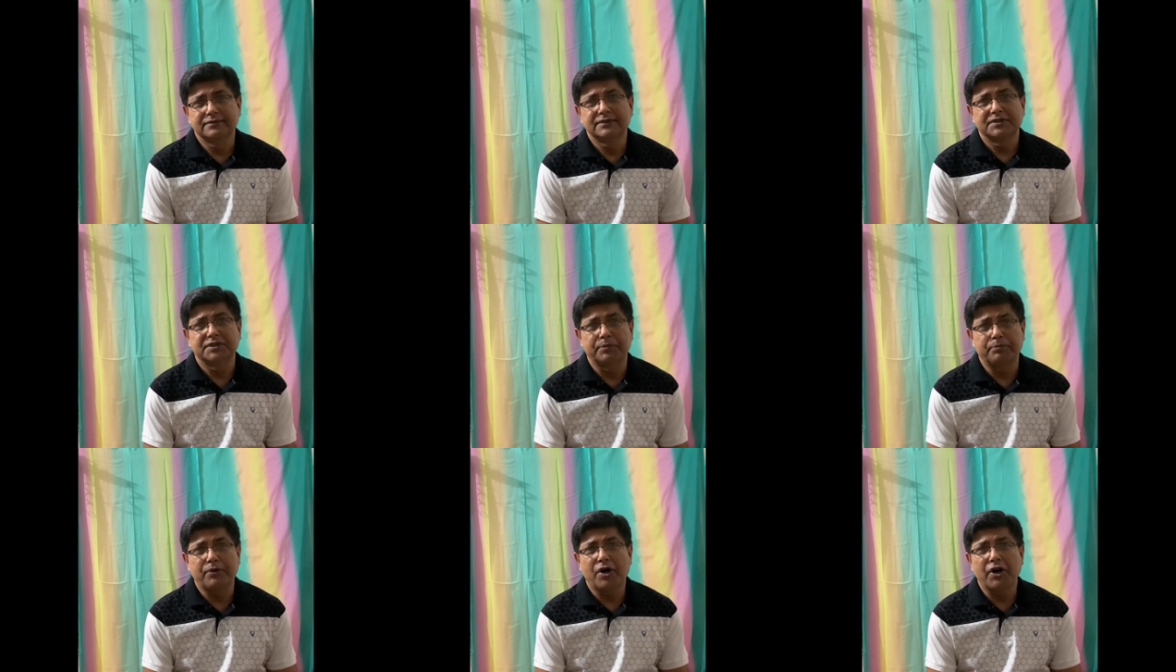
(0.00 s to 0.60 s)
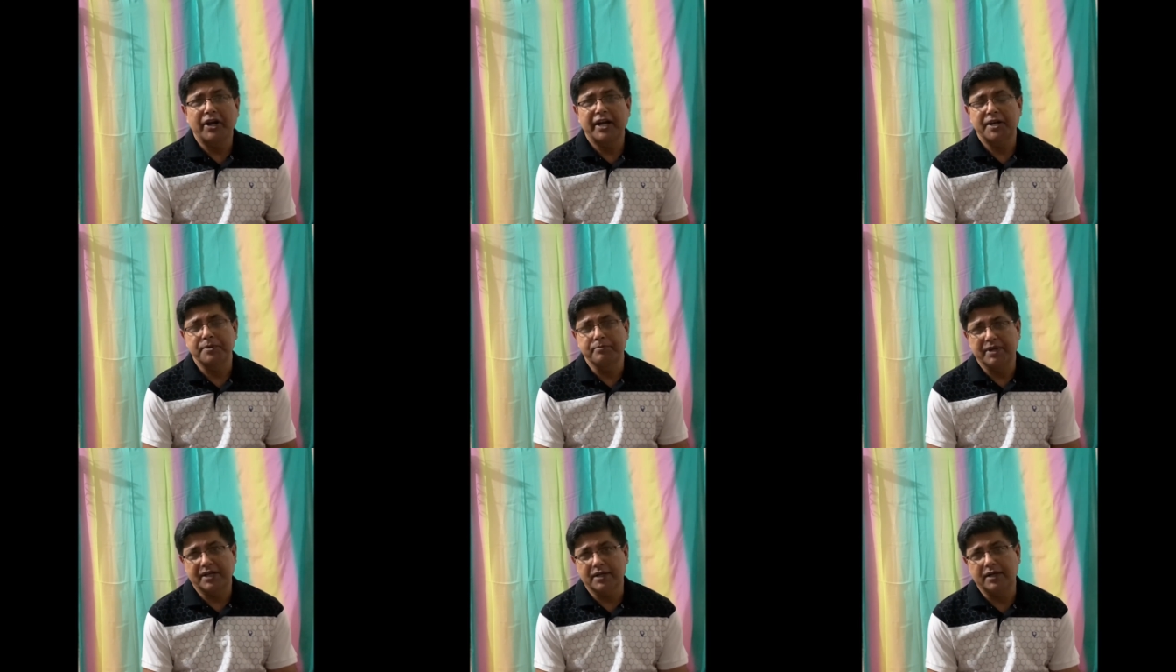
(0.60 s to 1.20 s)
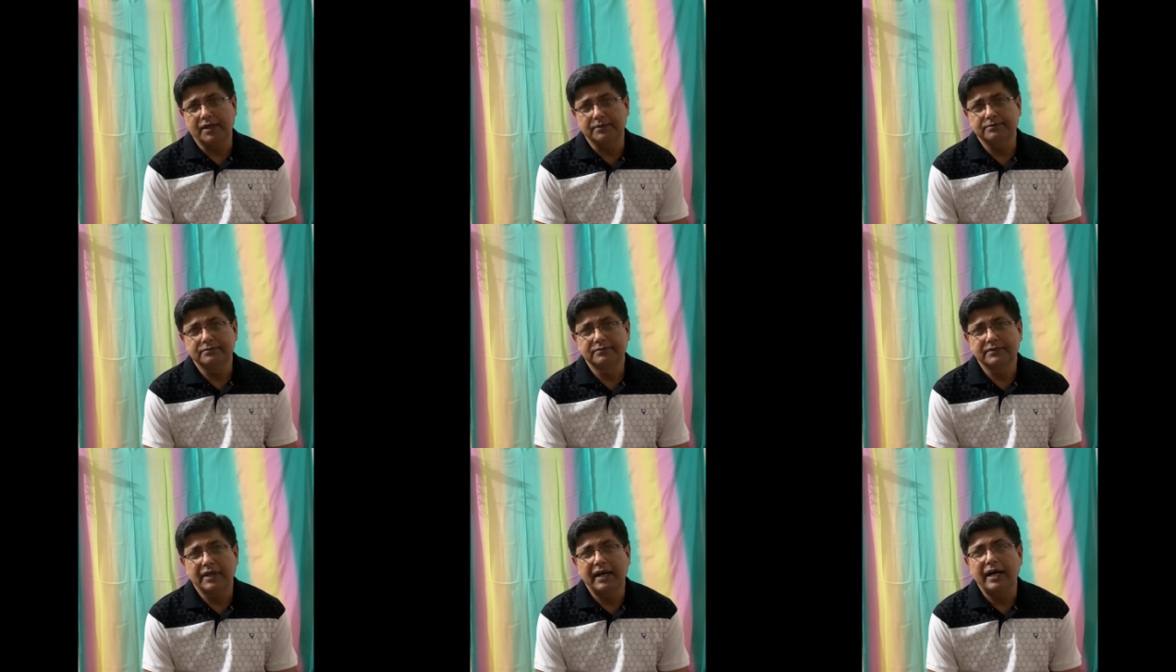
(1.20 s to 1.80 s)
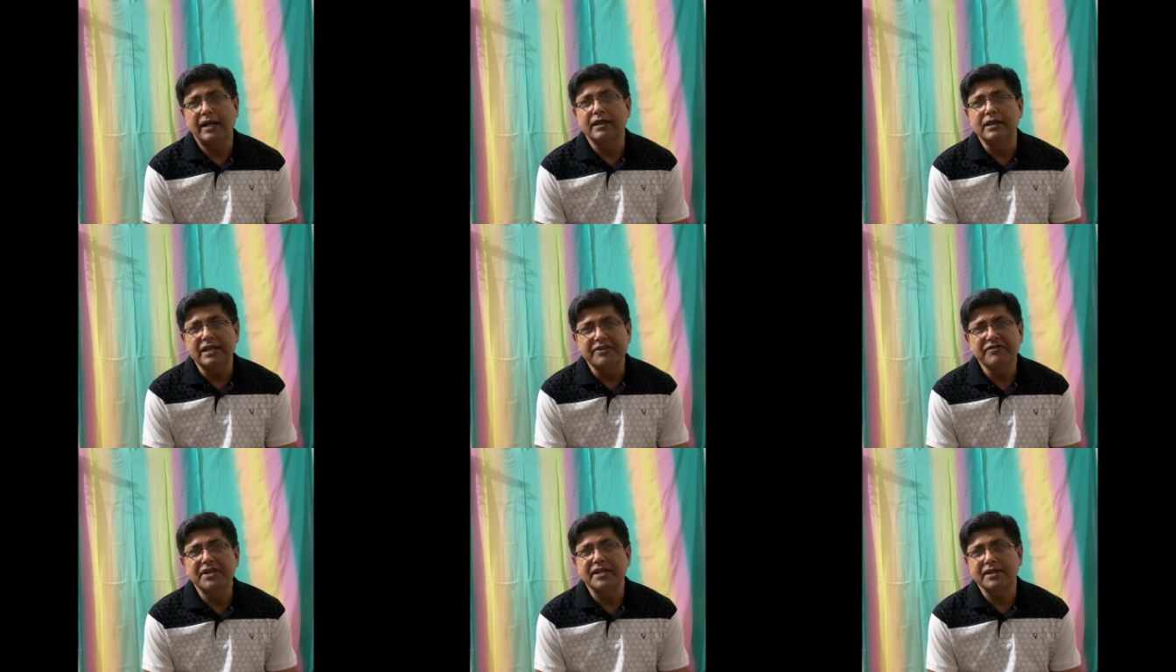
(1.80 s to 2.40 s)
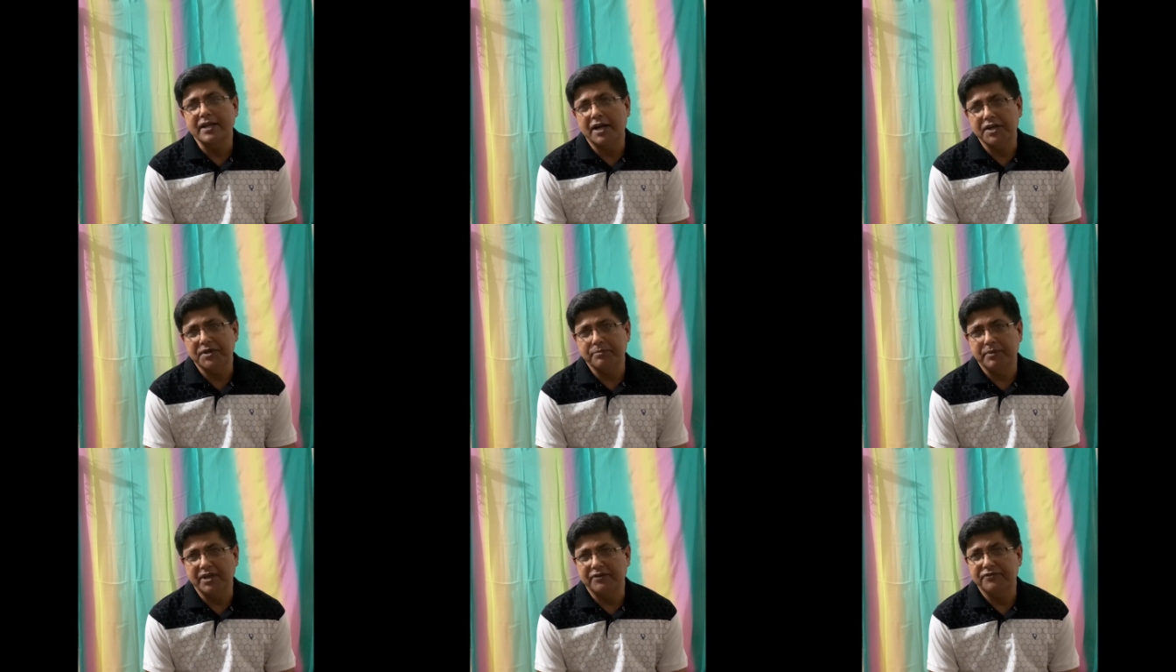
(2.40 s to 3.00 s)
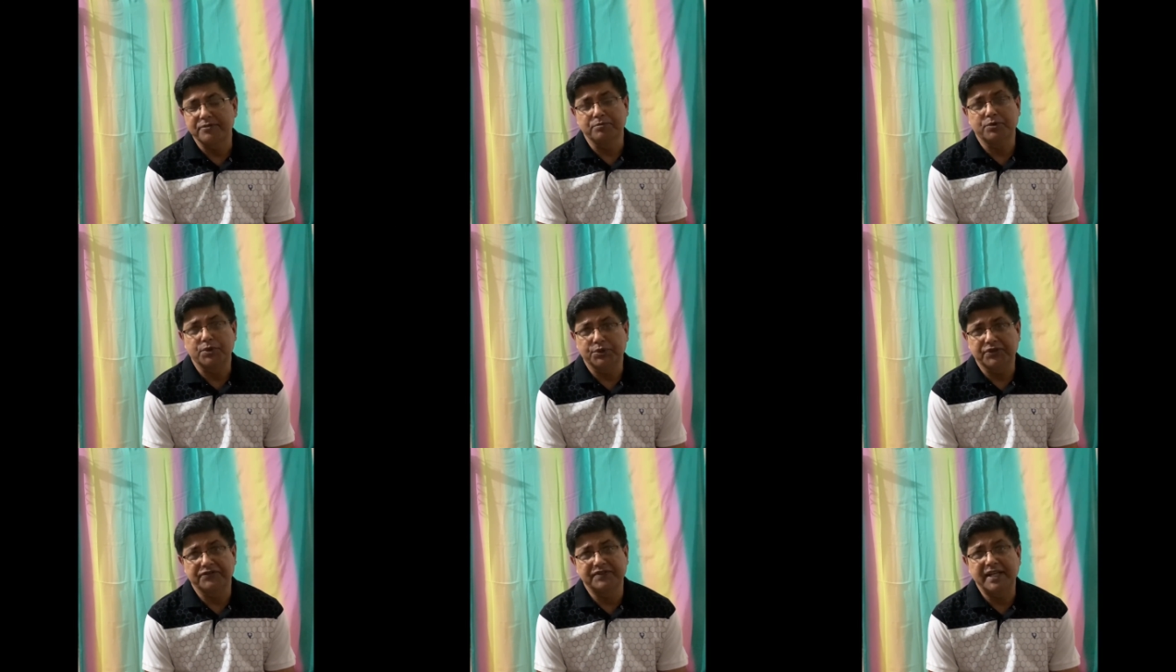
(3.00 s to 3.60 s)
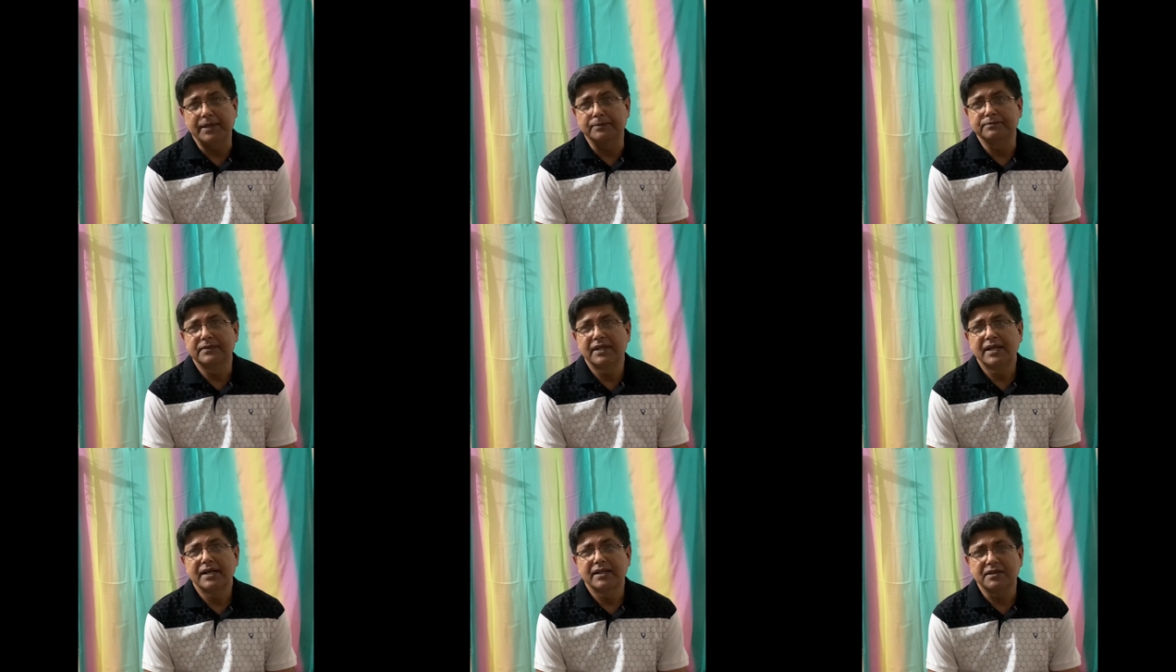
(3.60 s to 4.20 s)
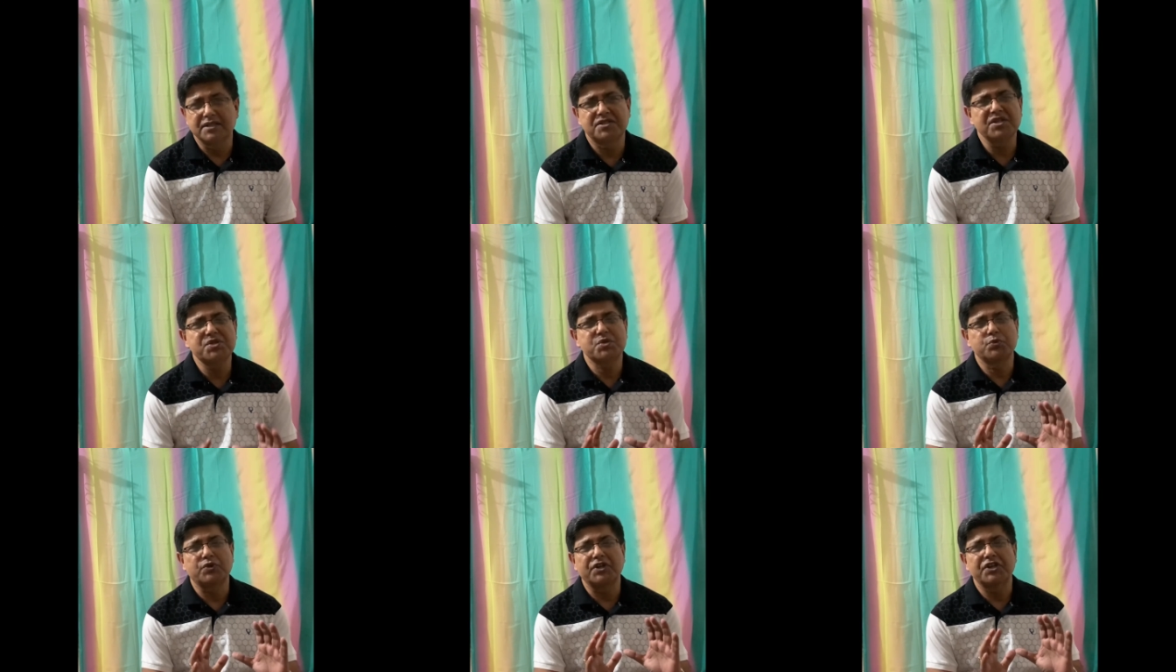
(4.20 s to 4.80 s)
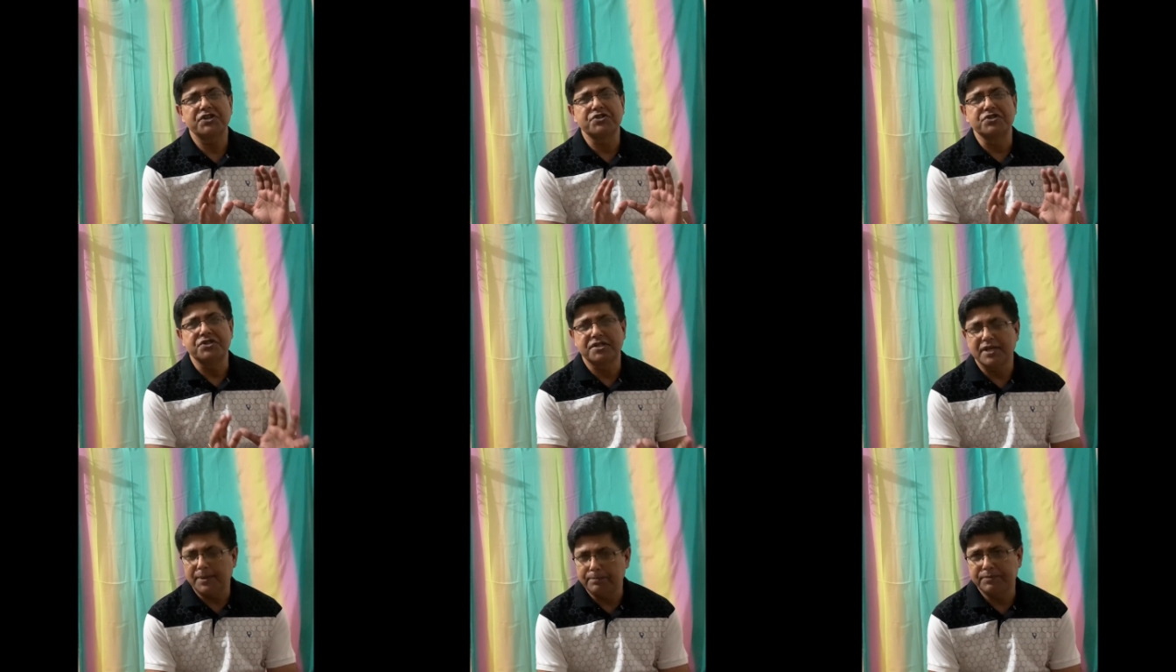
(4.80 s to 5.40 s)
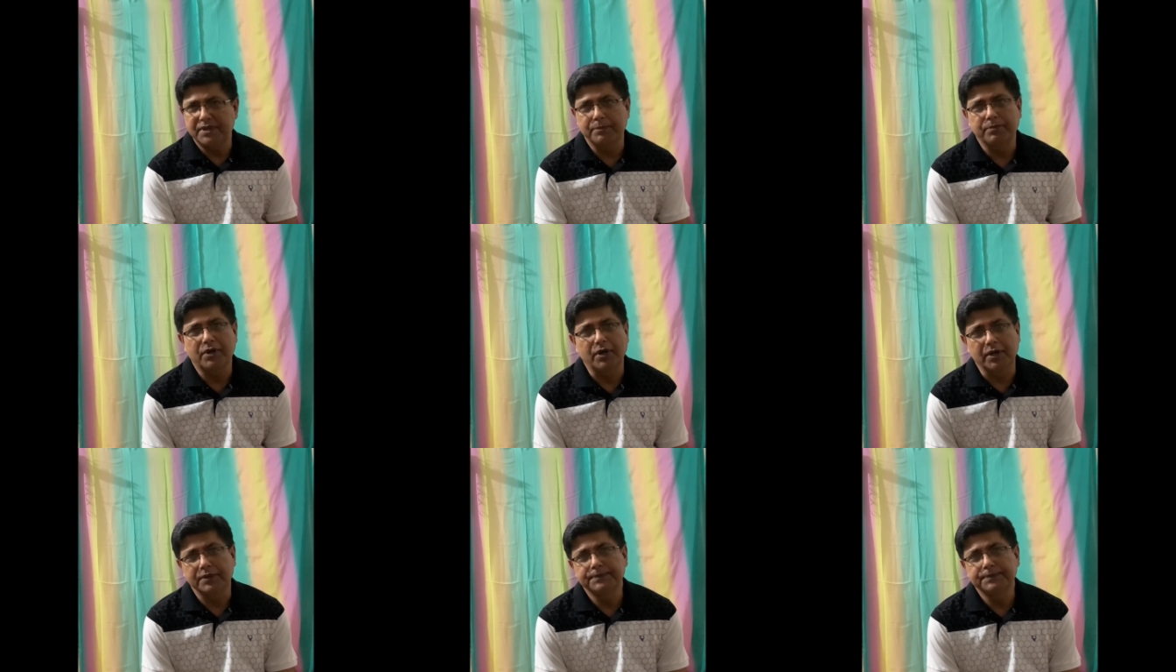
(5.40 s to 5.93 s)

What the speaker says: The boy had become a living nightmare for both of them. They just wanted to dump the boy.